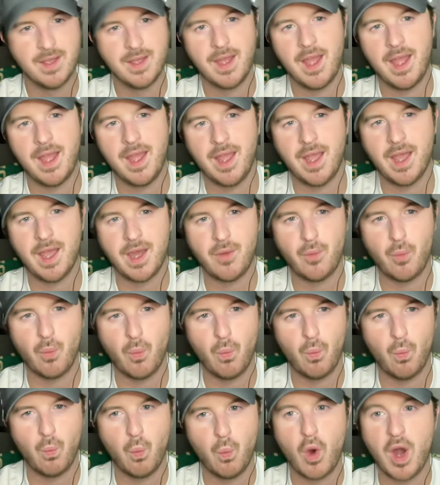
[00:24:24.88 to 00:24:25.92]
and
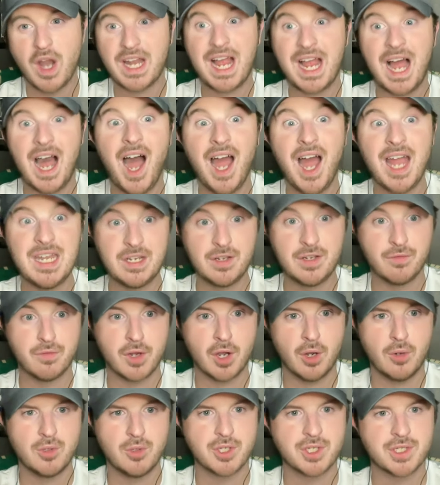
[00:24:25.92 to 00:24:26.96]
what kind of
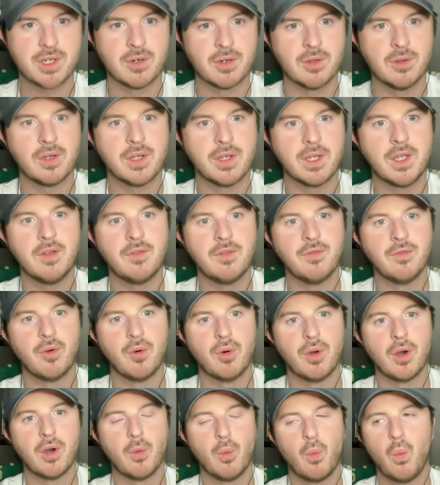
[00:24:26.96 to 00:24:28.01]
coach they're looking
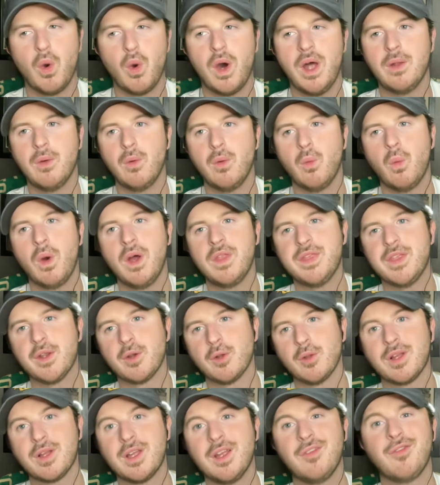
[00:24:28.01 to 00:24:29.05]
for, what they're
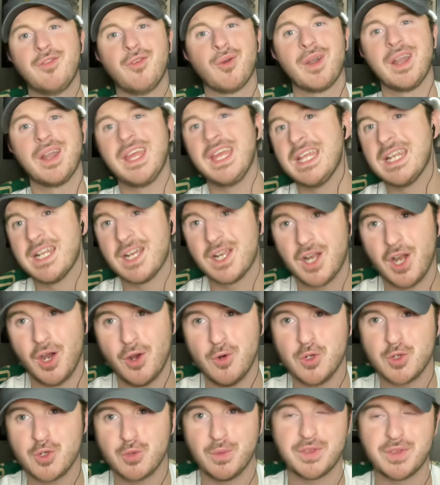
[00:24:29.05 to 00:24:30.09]
looking for in a
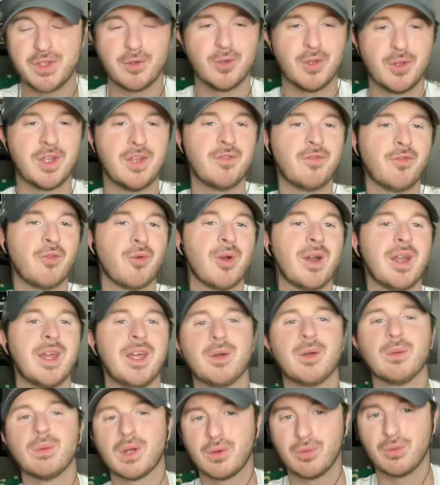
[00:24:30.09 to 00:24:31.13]
coach, what they're looking for in
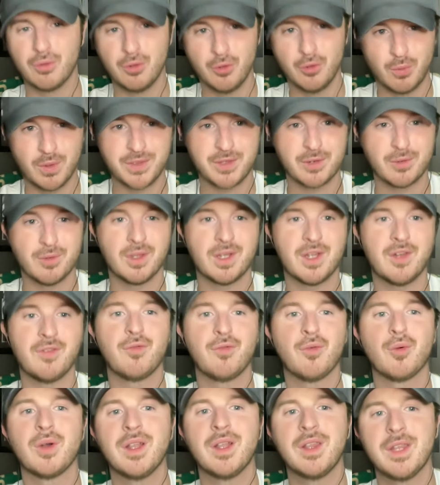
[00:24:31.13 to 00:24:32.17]
a recruit, what they're looking
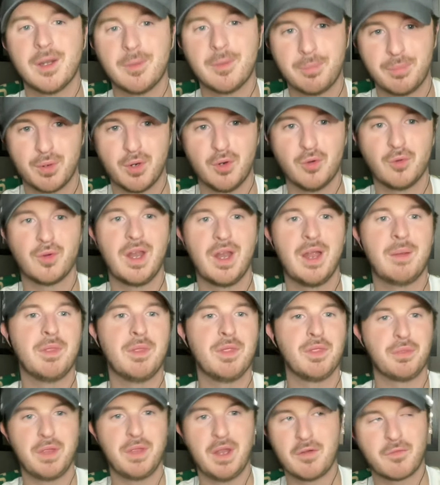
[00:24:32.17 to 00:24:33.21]
for in their program, and
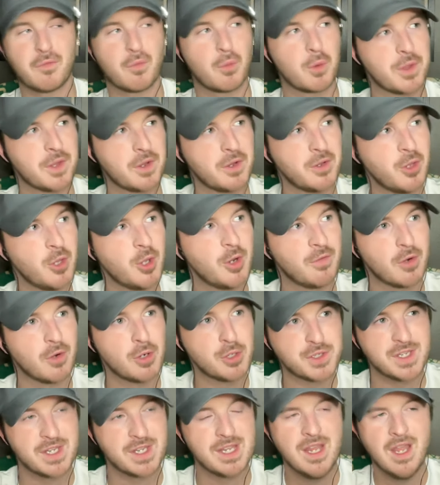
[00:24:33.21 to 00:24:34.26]
therefore their
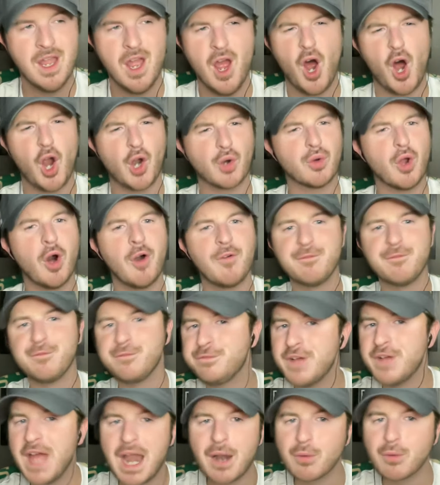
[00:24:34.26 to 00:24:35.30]
university, are all
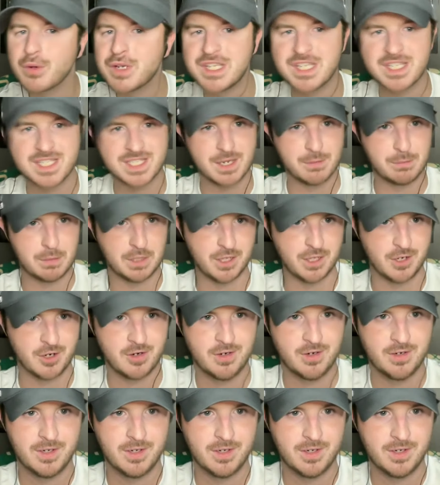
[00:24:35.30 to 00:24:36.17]
very similar.